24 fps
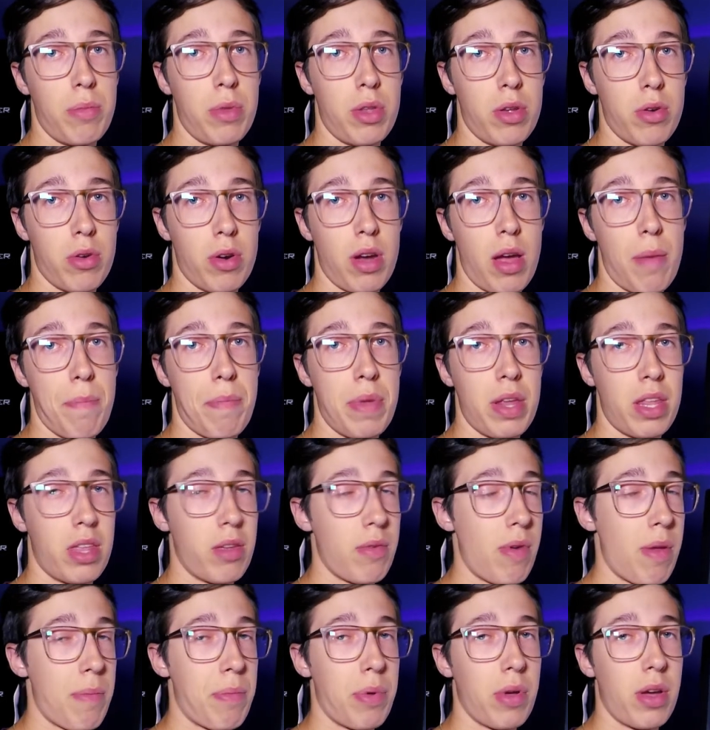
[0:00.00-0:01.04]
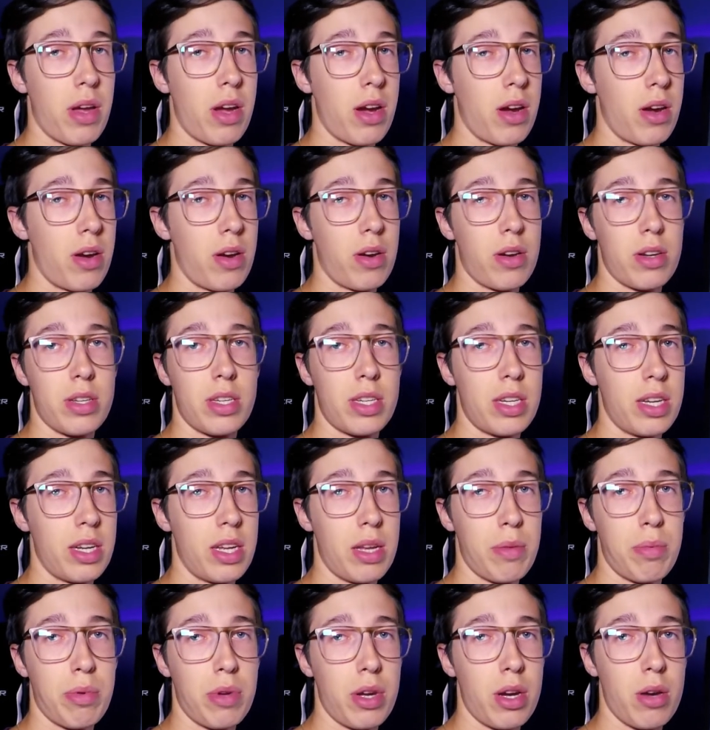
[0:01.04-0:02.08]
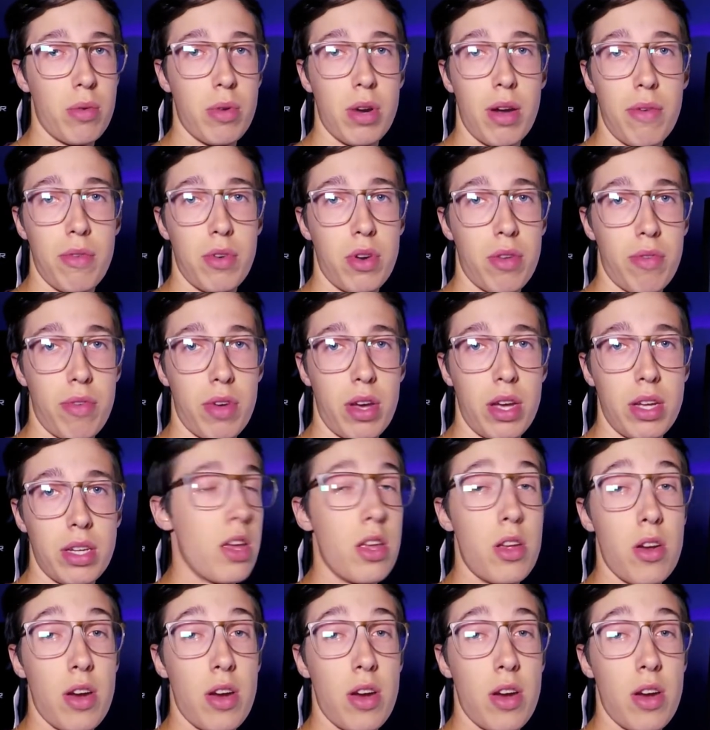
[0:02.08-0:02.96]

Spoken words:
your MP3 player, CD player, whatever device.